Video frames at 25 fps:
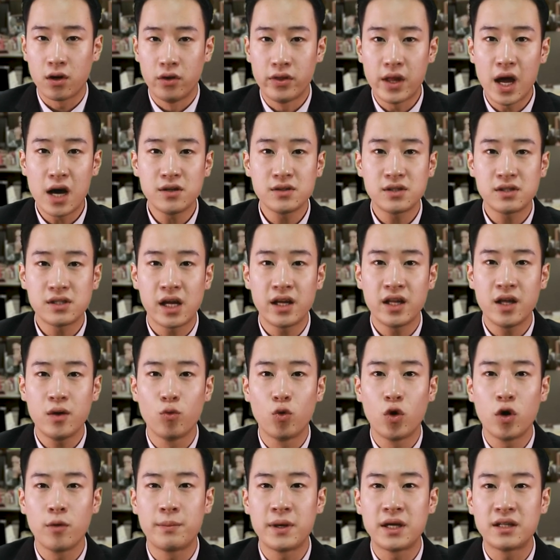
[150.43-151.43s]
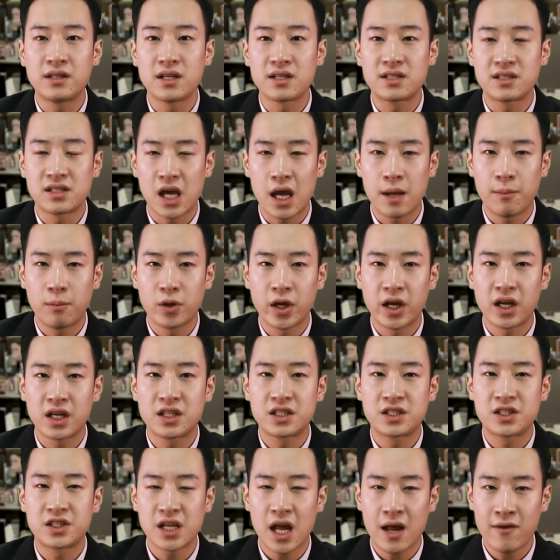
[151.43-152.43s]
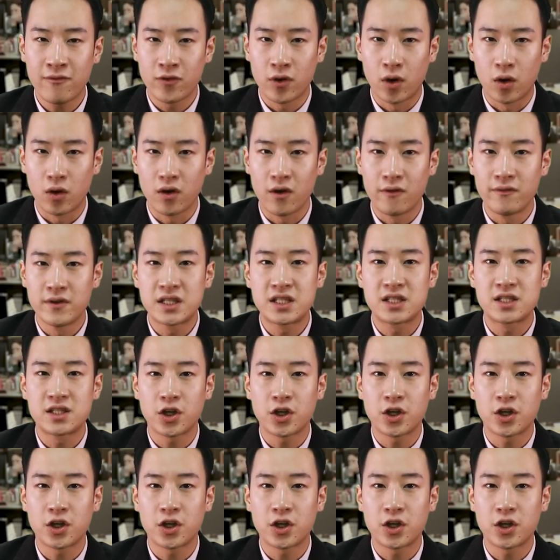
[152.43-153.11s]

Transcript: announced that it will be disabling several of its